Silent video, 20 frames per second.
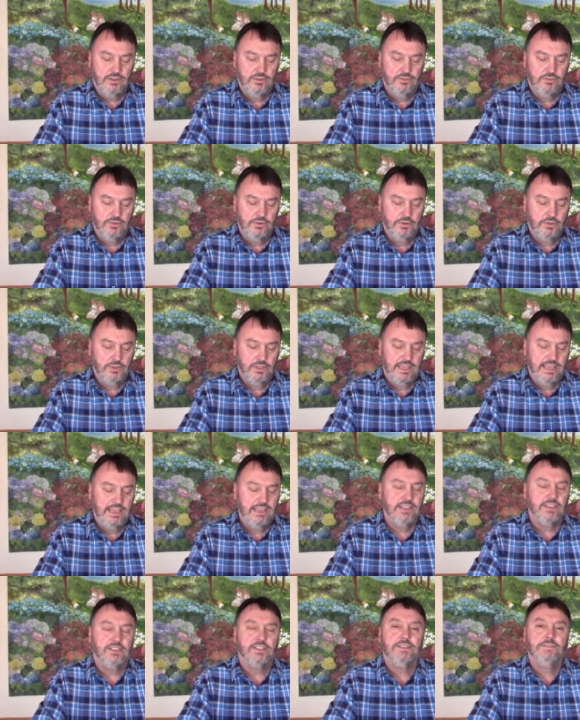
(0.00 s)
rule
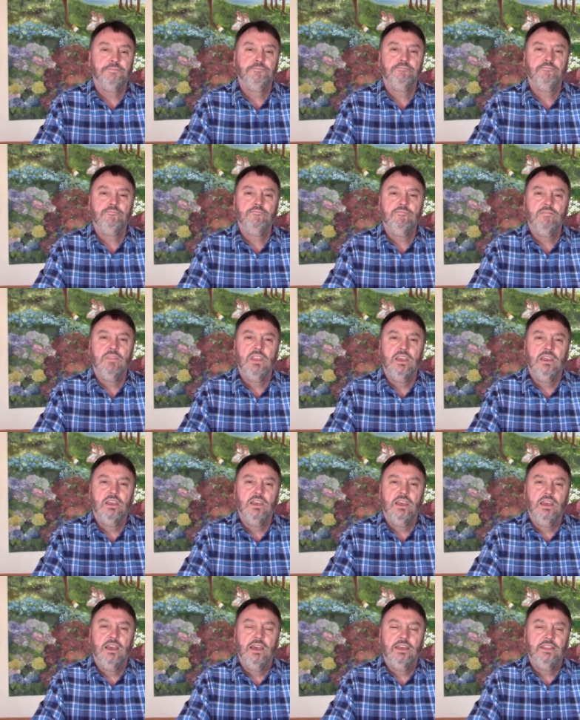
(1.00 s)
is.
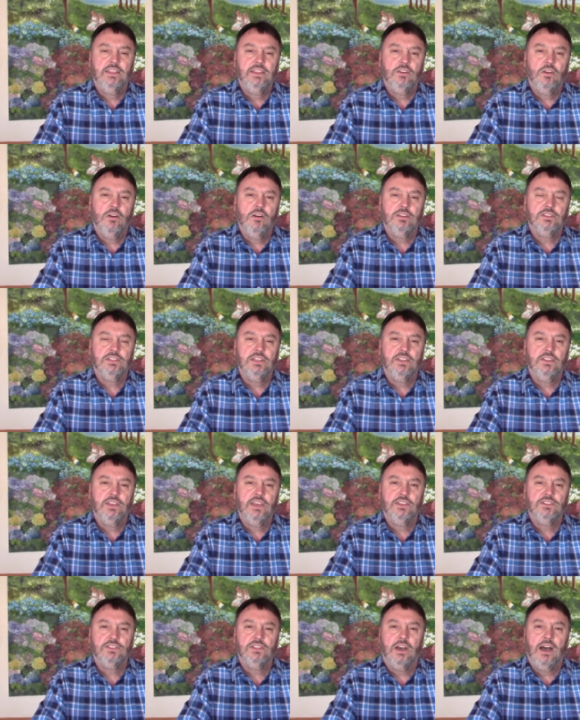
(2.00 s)
And then lastly,
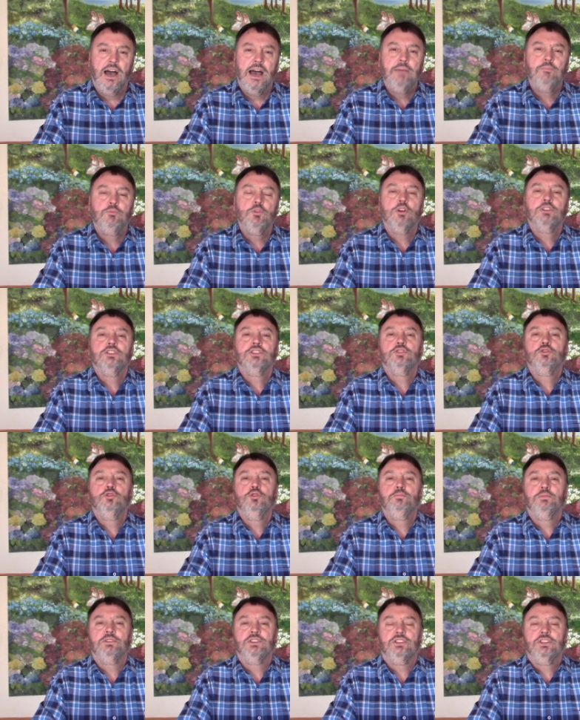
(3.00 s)
there's the I'm not
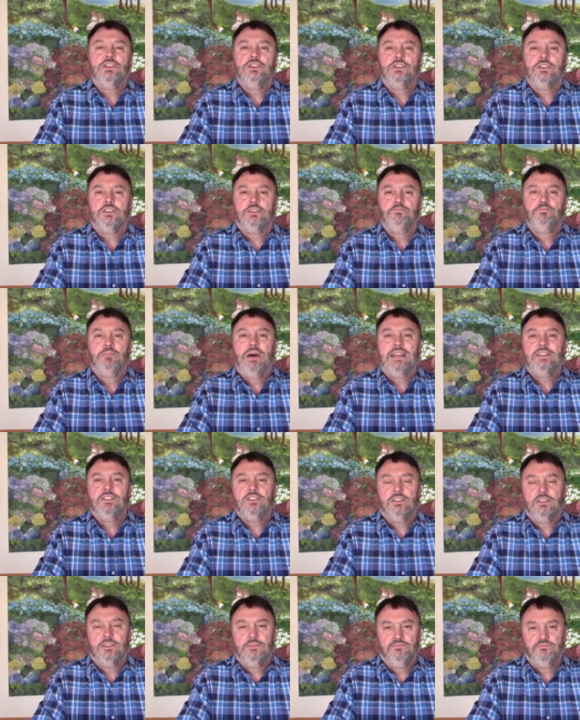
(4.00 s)
superstitious
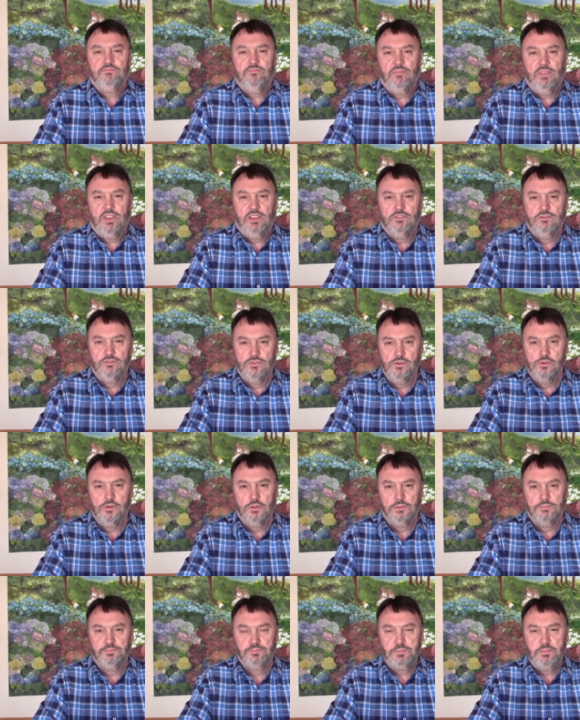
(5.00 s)
but
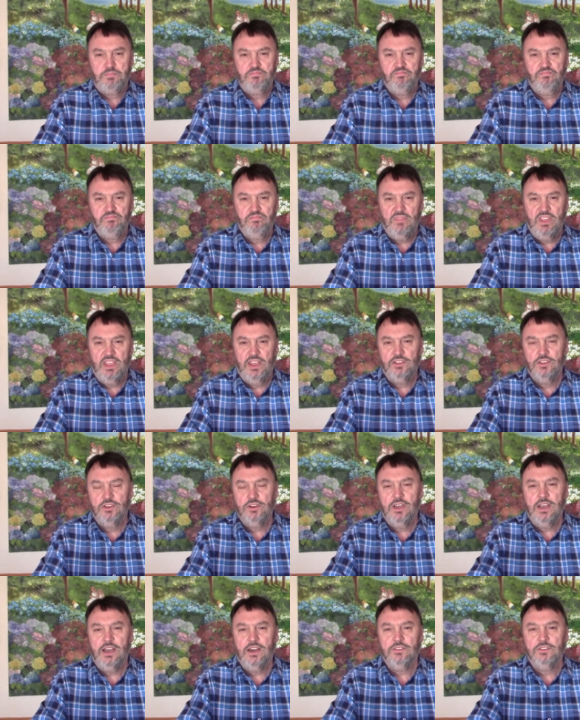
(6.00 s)
rule. And you
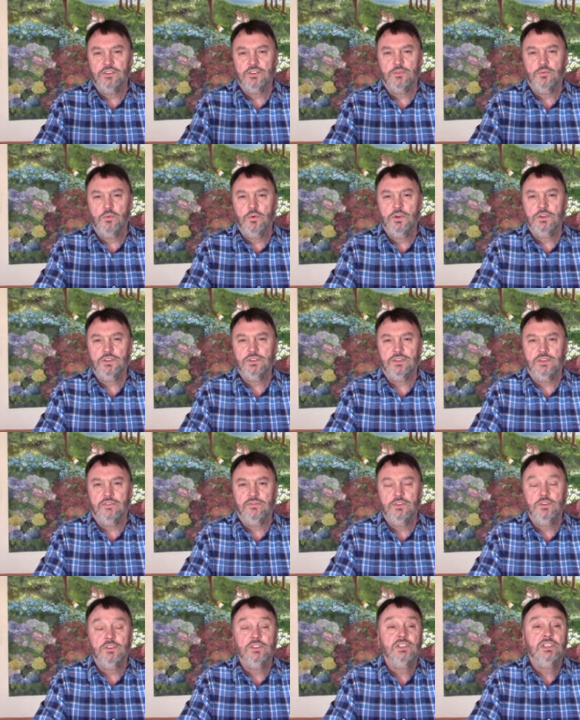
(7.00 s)
know how this works.
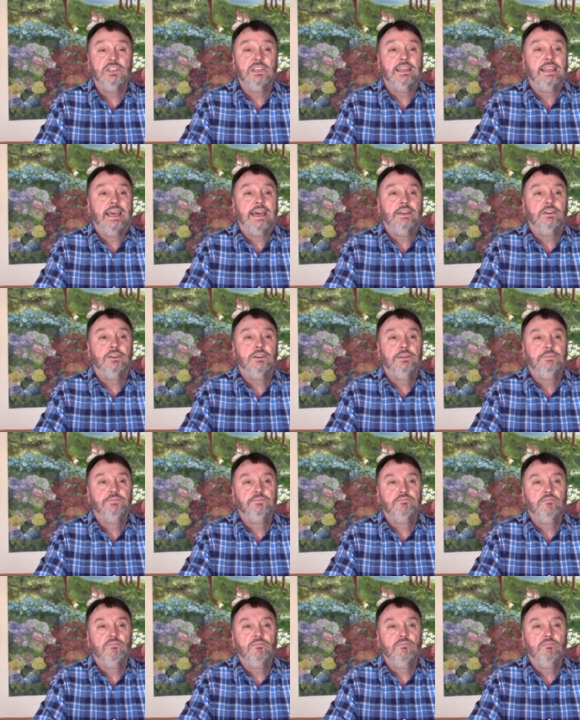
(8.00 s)
If you see a ladder